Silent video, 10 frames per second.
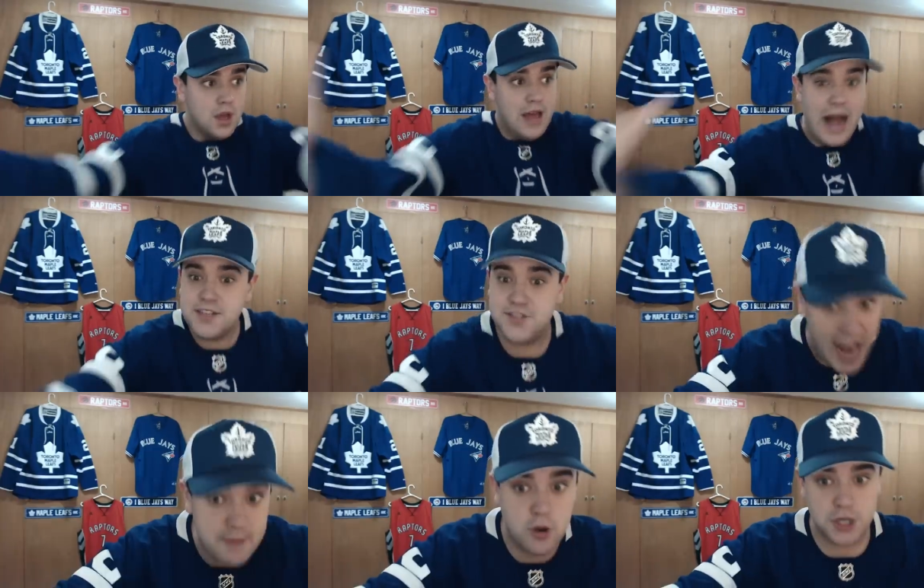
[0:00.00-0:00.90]
that's a
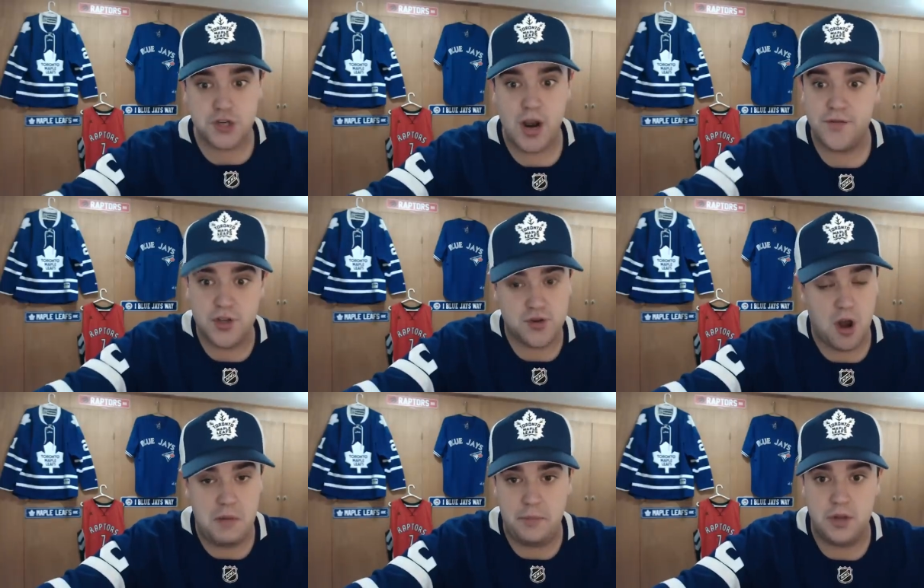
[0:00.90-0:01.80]
damn good trade for the
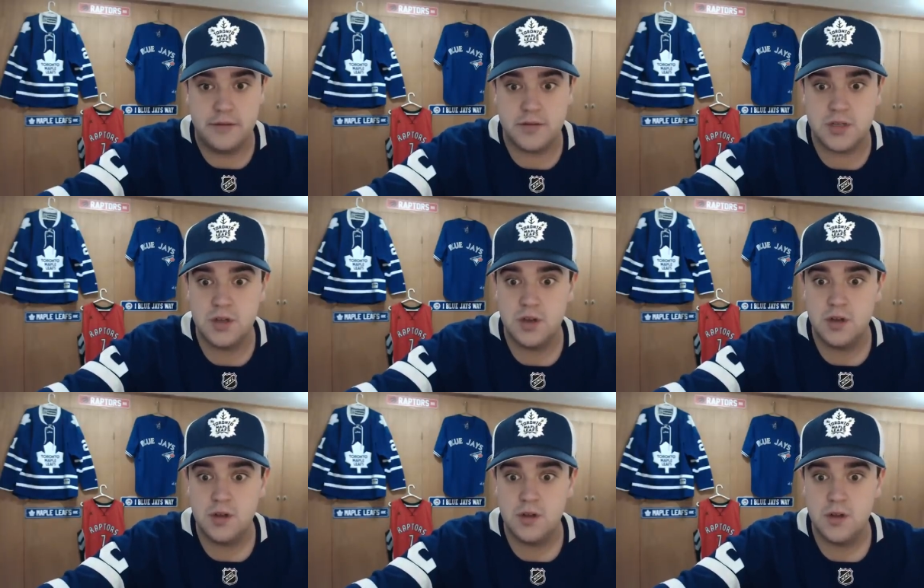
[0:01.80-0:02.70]
Toronto Maple Leafs.
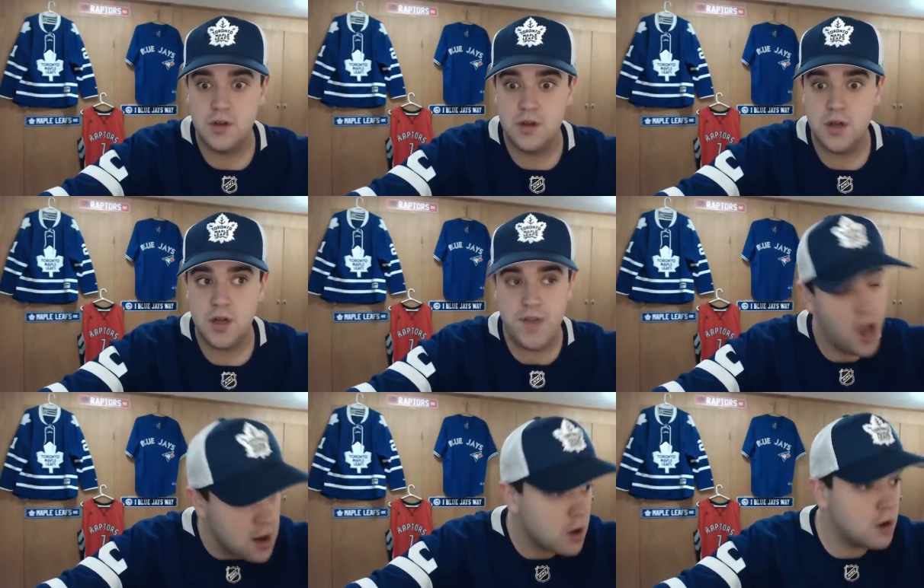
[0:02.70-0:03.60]
They
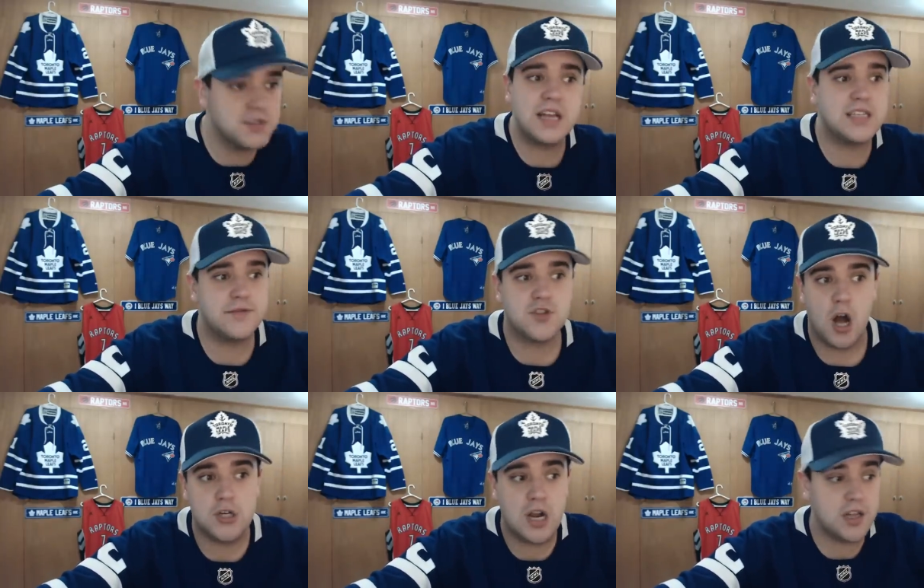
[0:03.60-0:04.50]
unload Zaitsev's
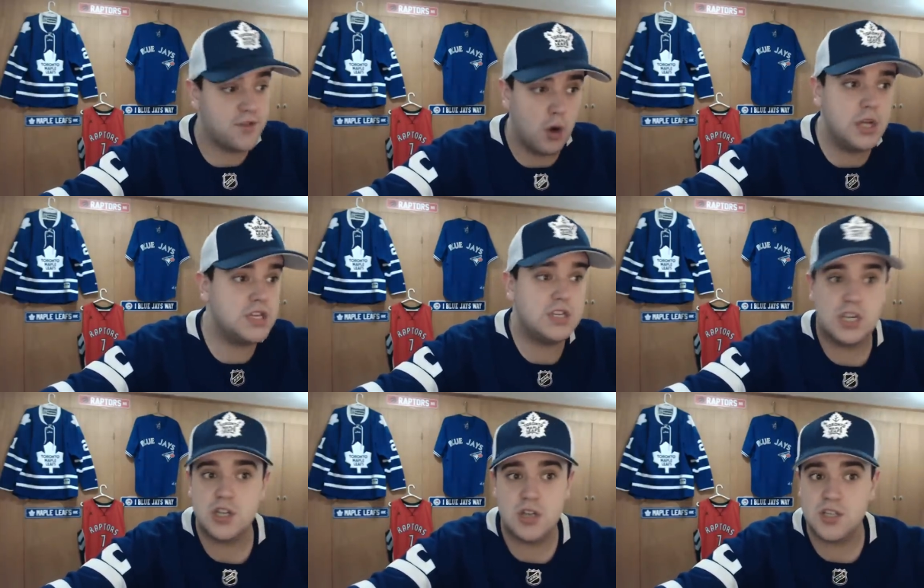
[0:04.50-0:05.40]
contract. If Cody Ceci
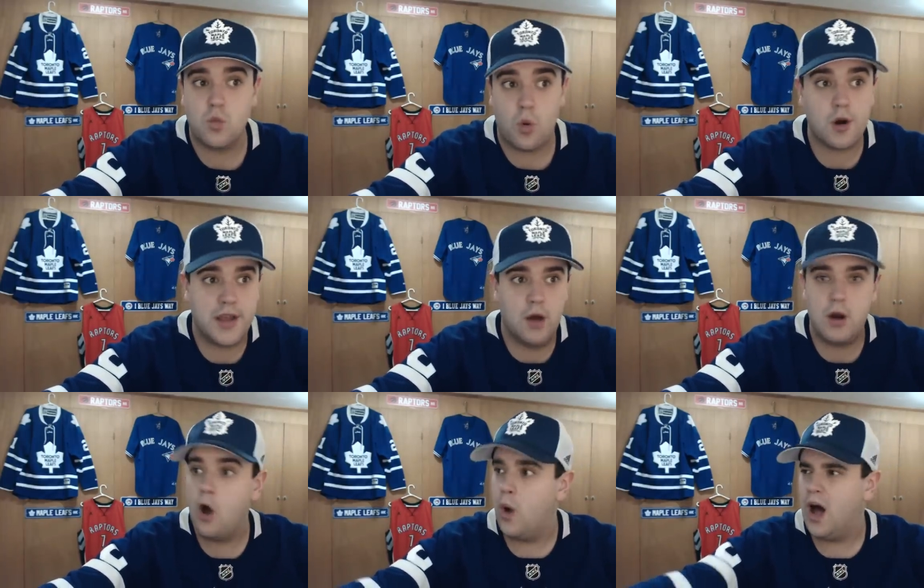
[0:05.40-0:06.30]
doesn't work out,
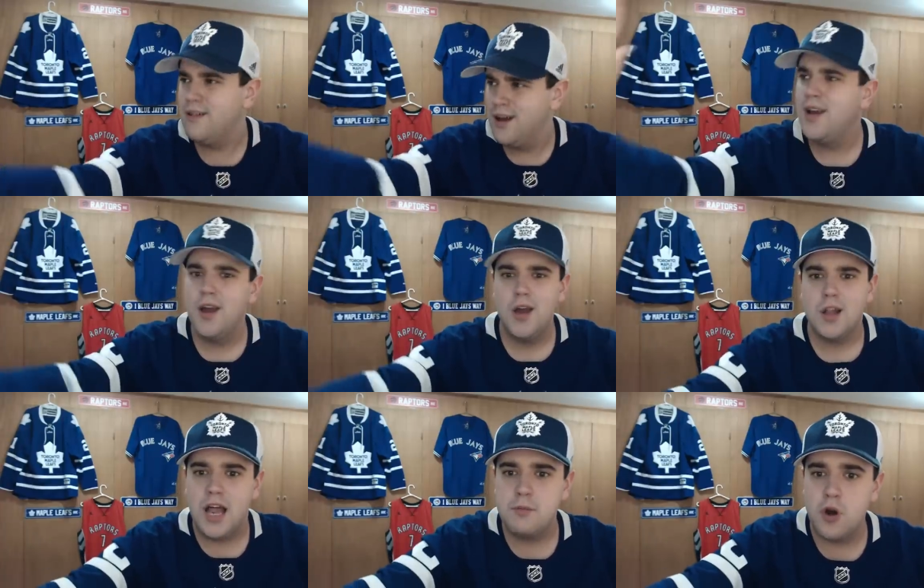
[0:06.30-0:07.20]
oh well.
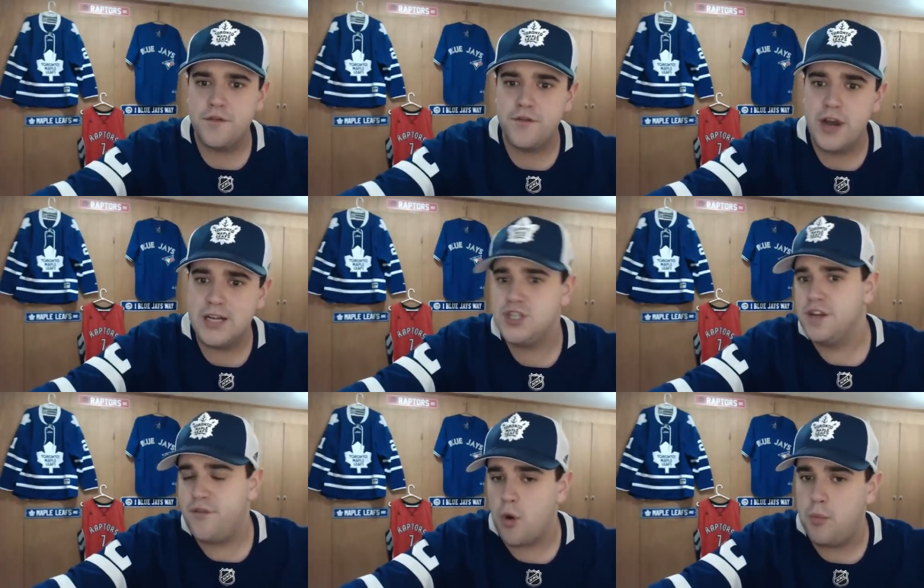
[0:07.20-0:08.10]
Let him go to free agency
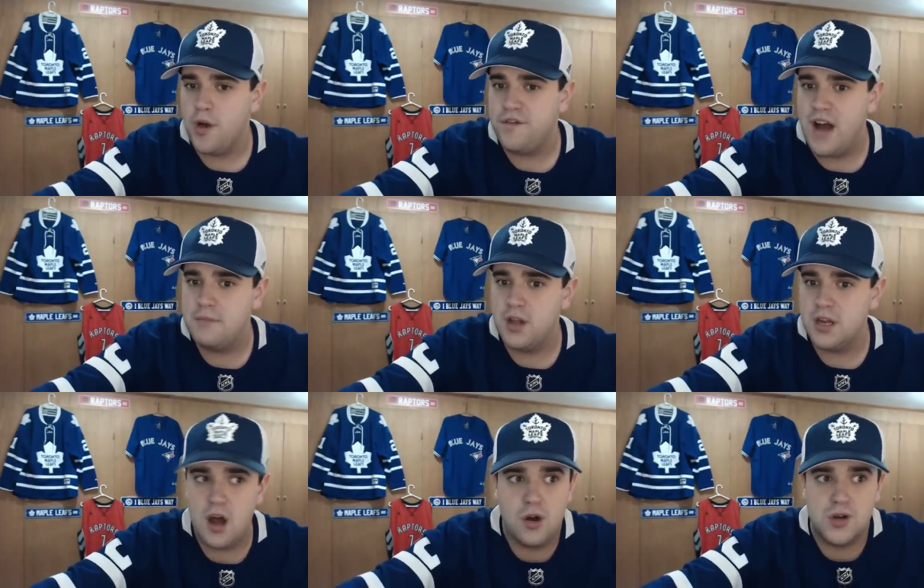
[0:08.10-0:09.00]
at $4.5
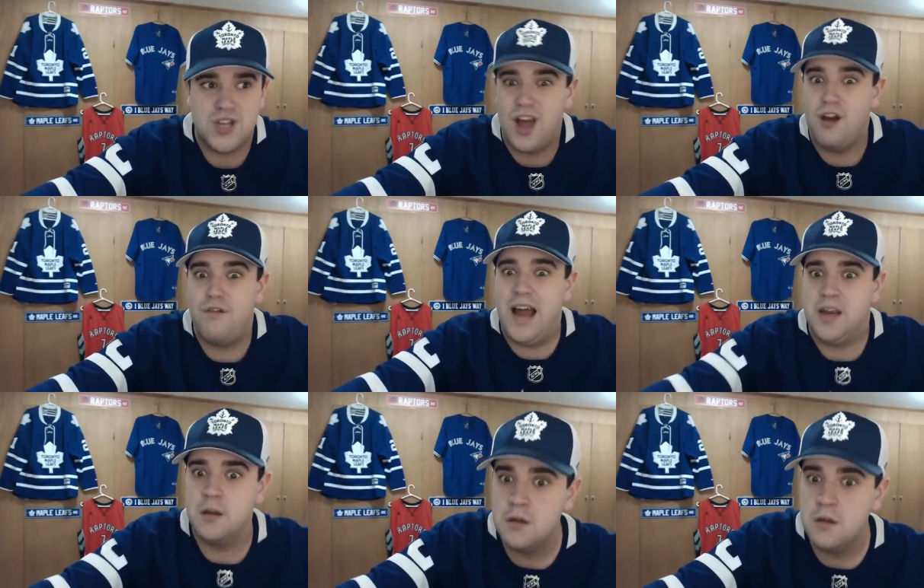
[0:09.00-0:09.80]
million. Fine.